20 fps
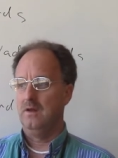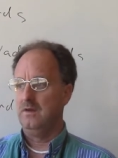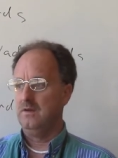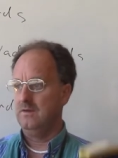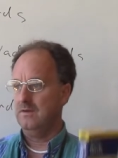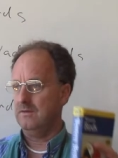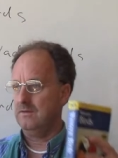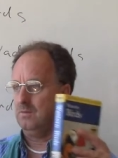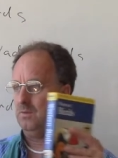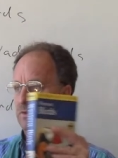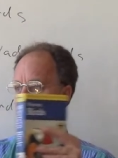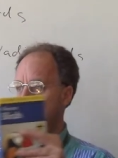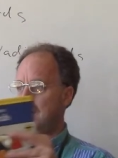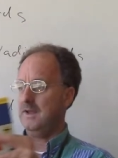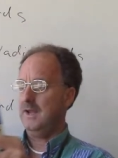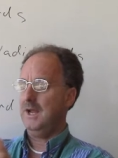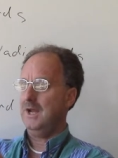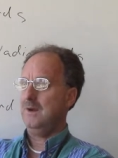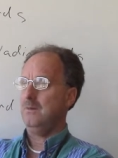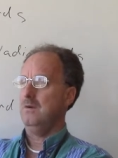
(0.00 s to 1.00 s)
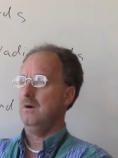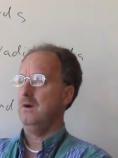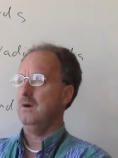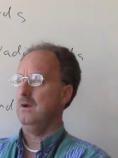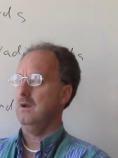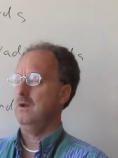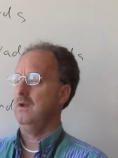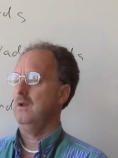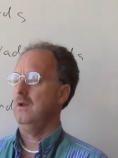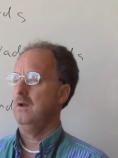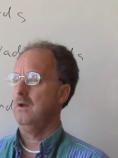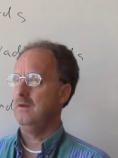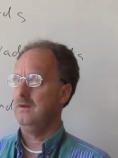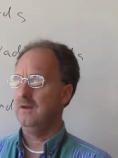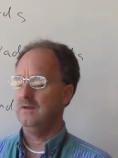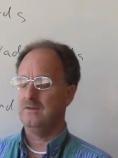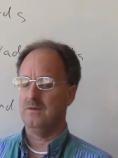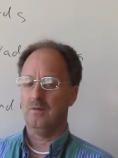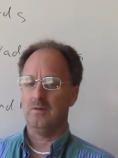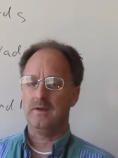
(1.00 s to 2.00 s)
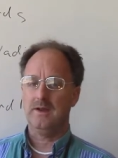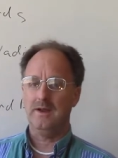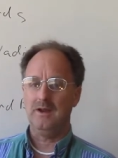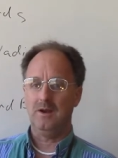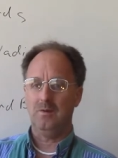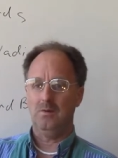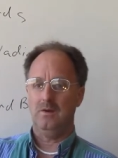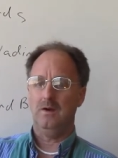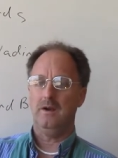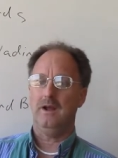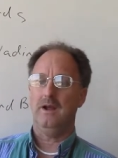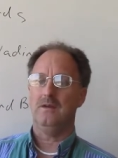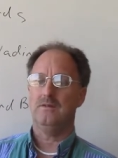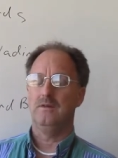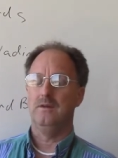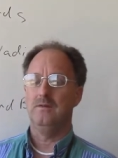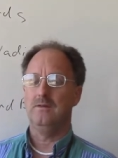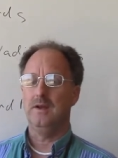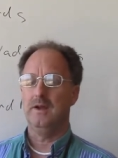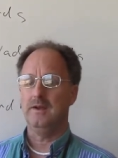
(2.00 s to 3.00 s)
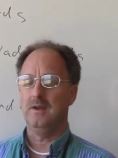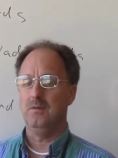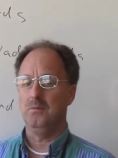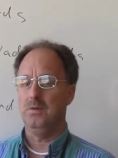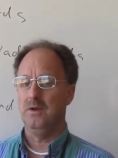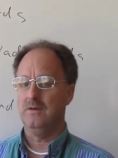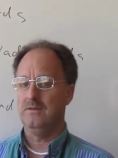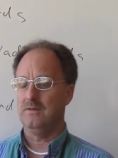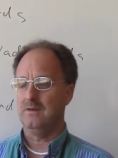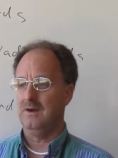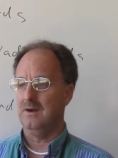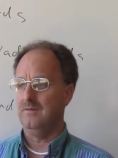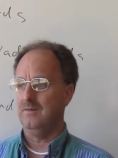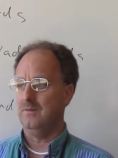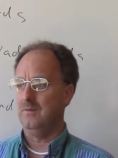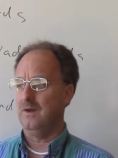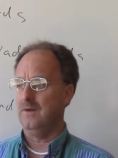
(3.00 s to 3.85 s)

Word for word: just with a camera, digital camera, and actually taking a picture of them.